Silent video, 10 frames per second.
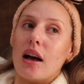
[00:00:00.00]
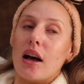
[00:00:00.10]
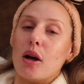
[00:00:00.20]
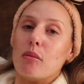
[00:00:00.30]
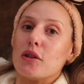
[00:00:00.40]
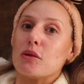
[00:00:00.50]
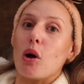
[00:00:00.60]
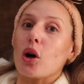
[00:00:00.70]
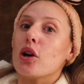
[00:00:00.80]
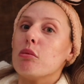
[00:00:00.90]
a
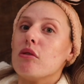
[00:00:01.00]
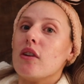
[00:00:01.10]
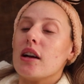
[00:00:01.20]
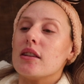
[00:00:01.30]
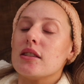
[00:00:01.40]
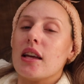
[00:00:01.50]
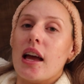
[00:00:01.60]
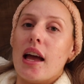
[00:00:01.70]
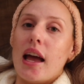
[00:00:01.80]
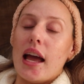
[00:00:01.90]
small group of us,
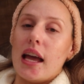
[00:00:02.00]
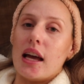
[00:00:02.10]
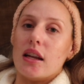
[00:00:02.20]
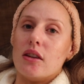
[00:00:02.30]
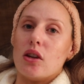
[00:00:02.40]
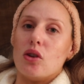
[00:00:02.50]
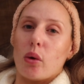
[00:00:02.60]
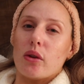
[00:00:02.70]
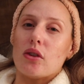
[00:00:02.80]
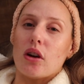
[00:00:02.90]
and
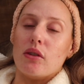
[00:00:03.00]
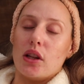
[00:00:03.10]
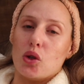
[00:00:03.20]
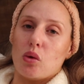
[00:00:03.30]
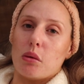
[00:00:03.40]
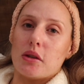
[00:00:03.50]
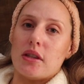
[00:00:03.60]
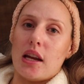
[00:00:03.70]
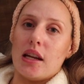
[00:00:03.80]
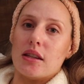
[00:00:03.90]
Northstar Village where we're
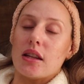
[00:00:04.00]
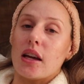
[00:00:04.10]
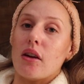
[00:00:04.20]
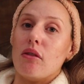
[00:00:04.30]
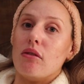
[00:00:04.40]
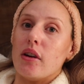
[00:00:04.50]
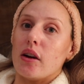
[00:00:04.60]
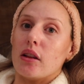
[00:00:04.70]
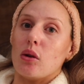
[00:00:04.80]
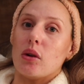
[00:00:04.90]
staying is like
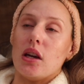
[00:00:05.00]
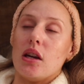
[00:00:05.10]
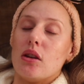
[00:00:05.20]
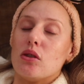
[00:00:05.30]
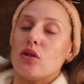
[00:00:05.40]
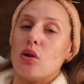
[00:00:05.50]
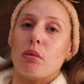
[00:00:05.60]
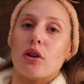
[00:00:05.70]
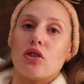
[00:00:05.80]
very low key, super